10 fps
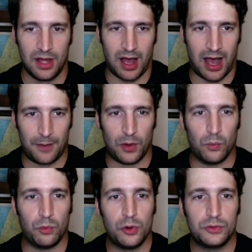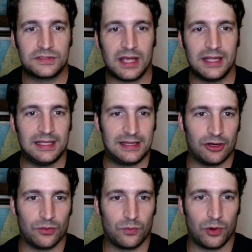But Wu said that
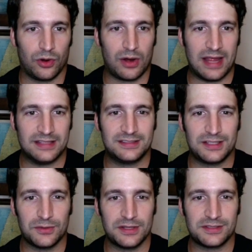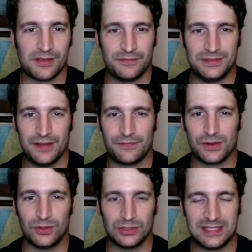there were a series of
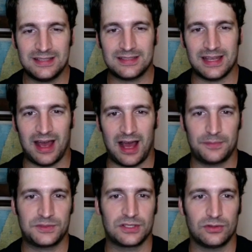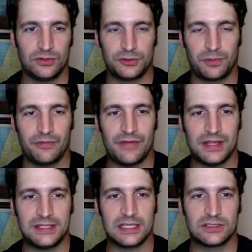difficulties and obstacles
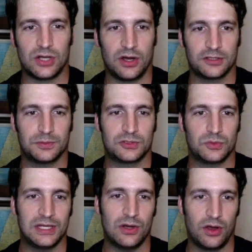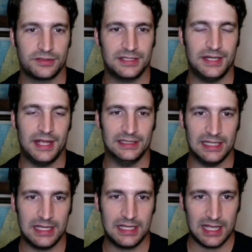preventing talks between Austin and
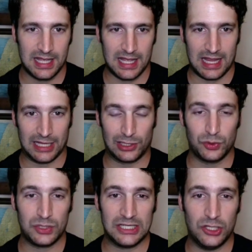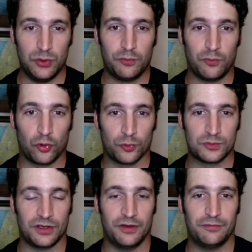Li, including new
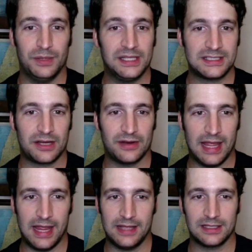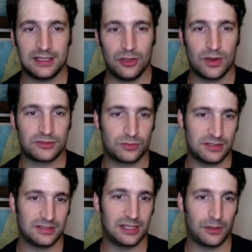forms of military aid that the U.S.
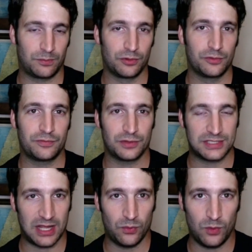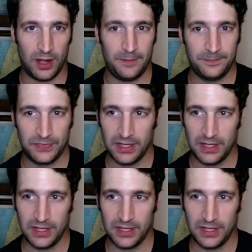recently approved for Taiwan.